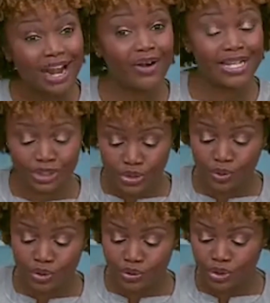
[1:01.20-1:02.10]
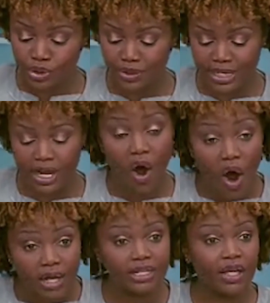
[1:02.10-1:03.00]
and Social Security
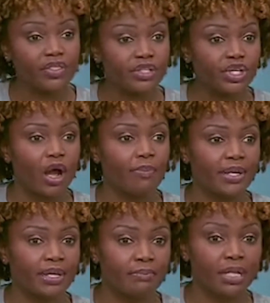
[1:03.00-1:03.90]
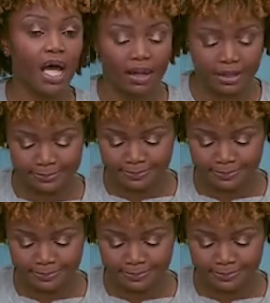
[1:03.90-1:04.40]
on the chopping block.